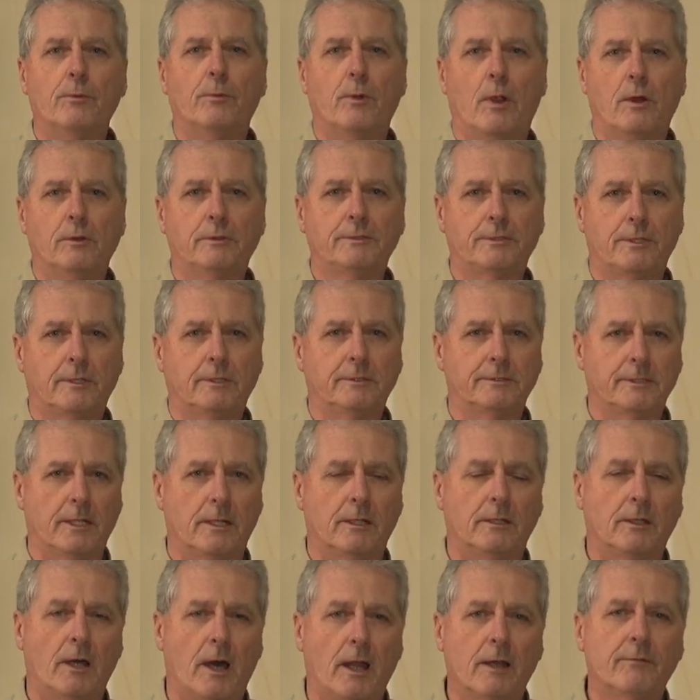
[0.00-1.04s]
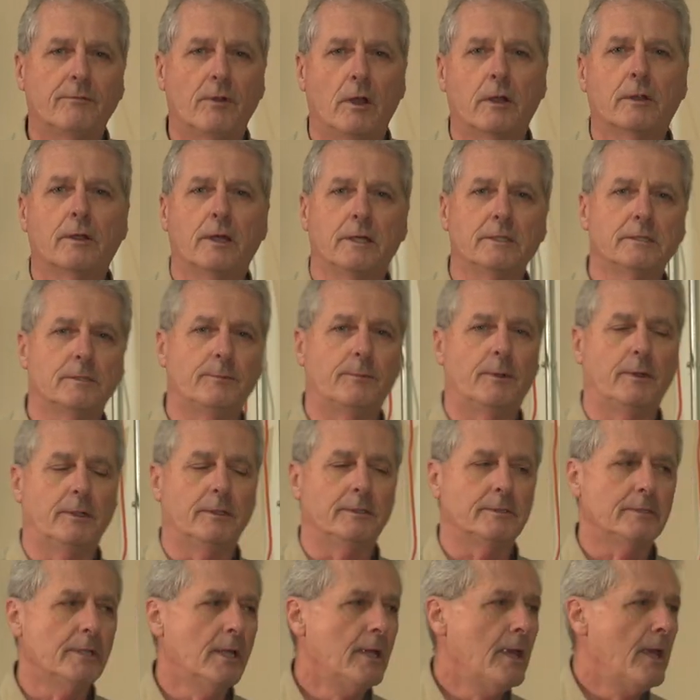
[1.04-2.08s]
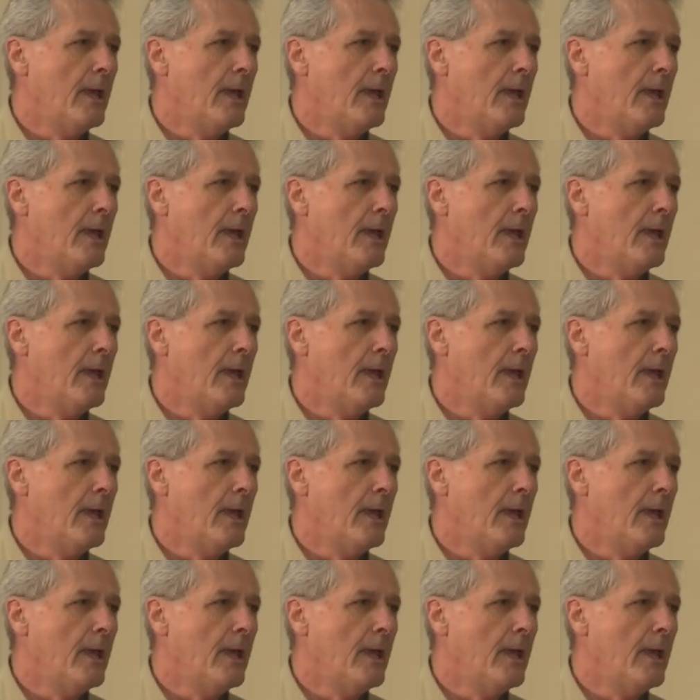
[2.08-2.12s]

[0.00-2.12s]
roasters, and a lot of our customers